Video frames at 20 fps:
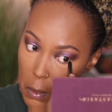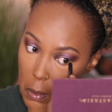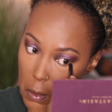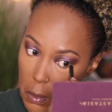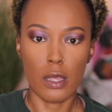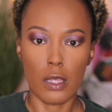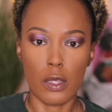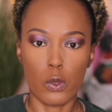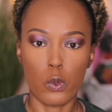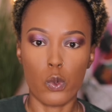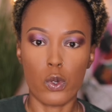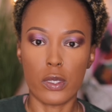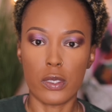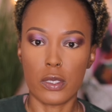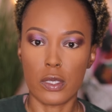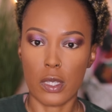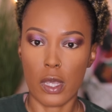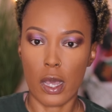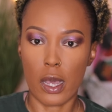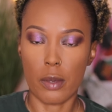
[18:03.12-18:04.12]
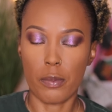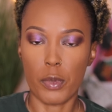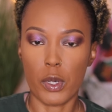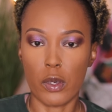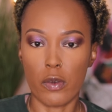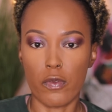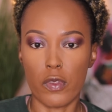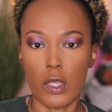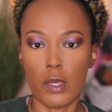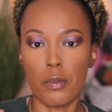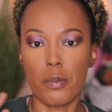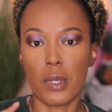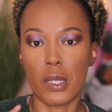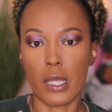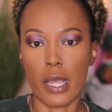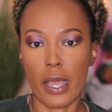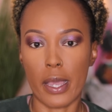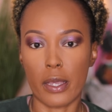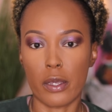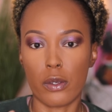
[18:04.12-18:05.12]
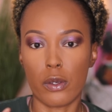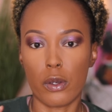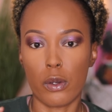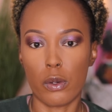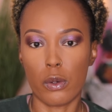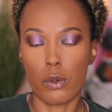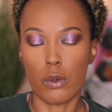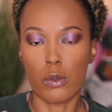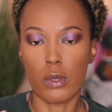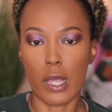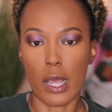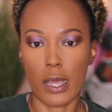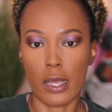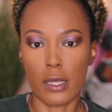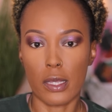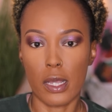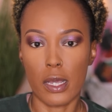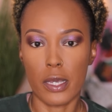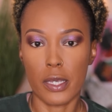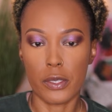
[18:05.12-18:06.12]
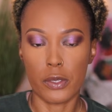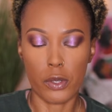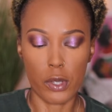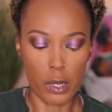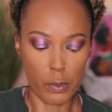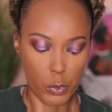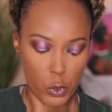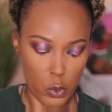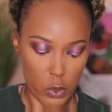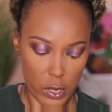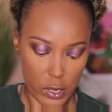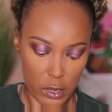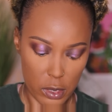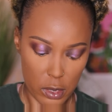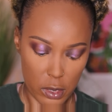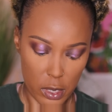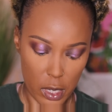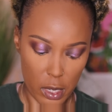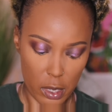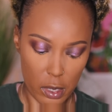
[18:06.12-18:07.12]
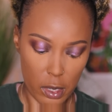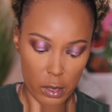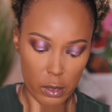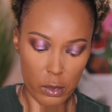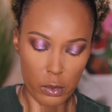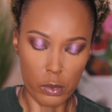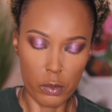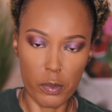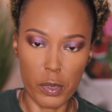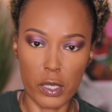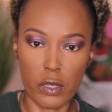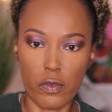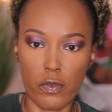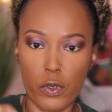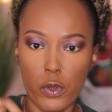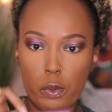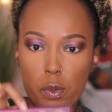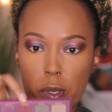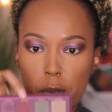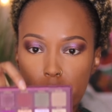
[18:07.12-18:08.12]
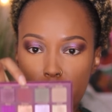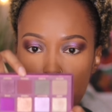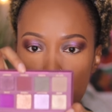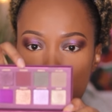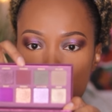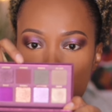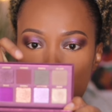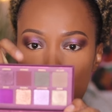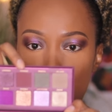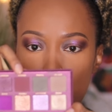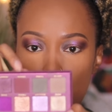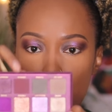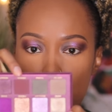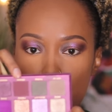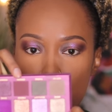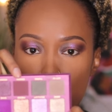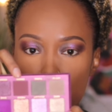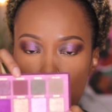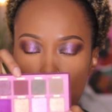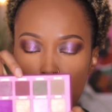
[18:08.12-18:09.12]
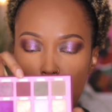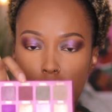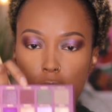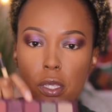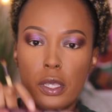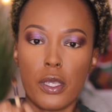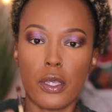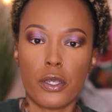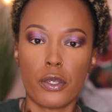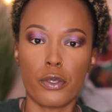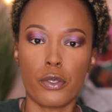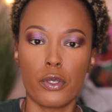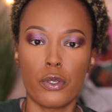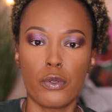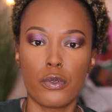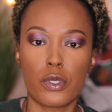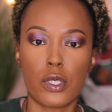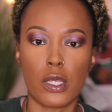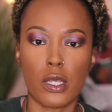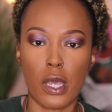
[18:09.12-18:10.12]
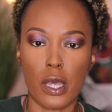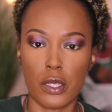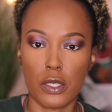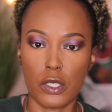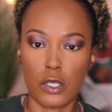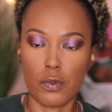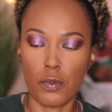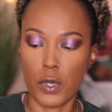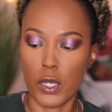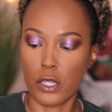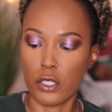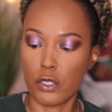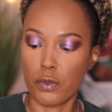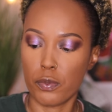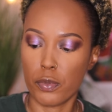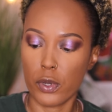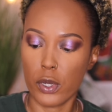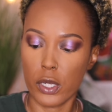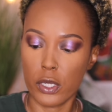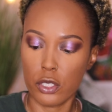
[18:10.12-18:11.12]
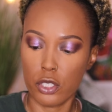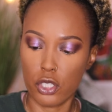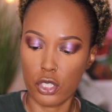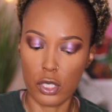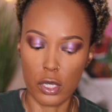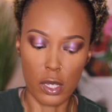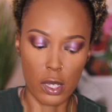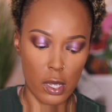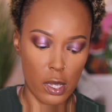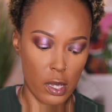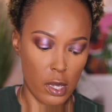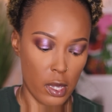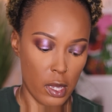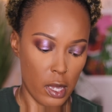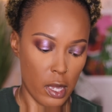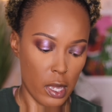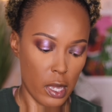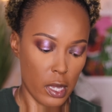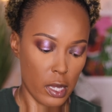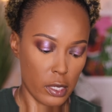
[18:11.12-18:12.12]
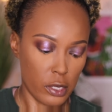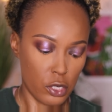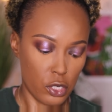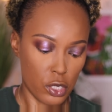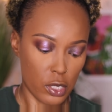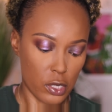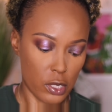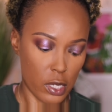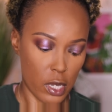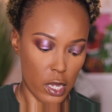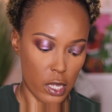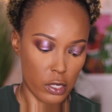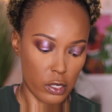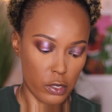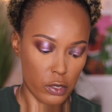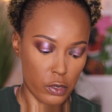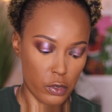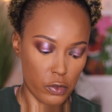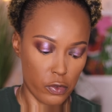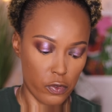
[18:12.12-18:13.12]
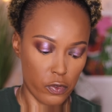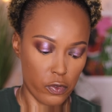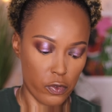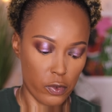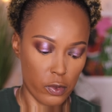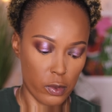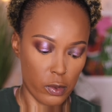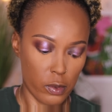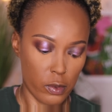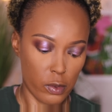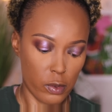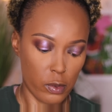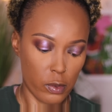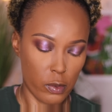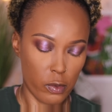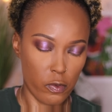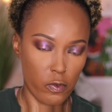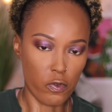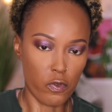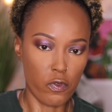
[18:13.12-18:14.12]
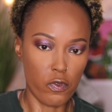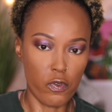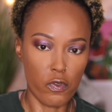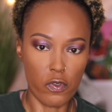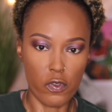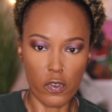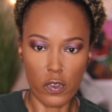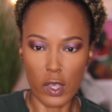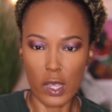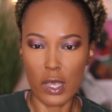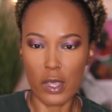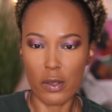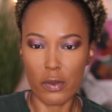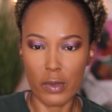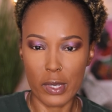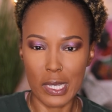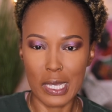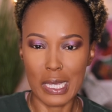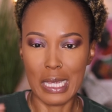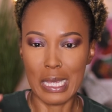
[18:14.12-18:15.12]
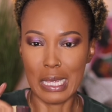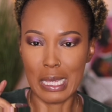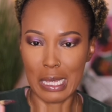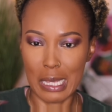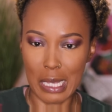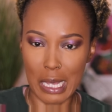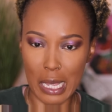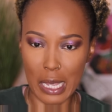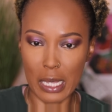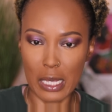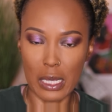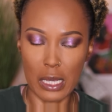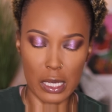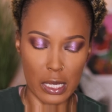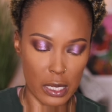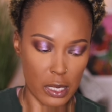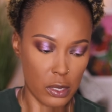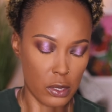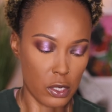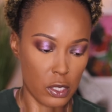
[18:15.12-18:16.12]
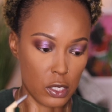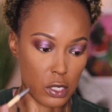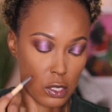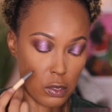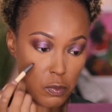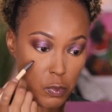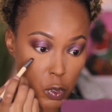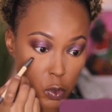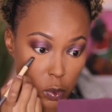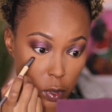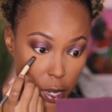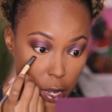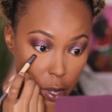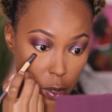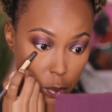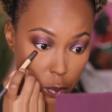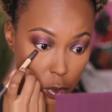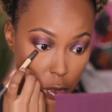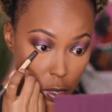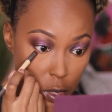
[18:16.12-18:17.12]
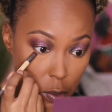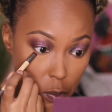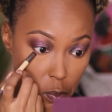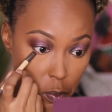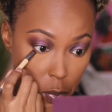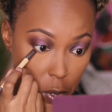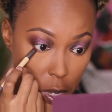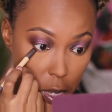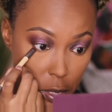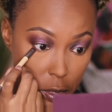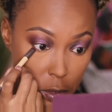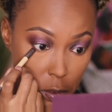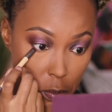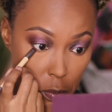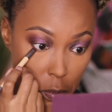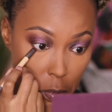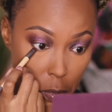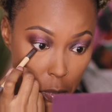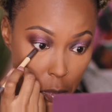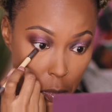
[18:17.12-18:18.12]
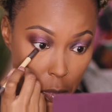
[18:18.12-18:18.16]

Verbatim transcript: And then on top of the black kohl eyeliner, I'm going to take a little bit of crimson, the shade here, using a smudge brush and just kind of very lightly smoke out the bottom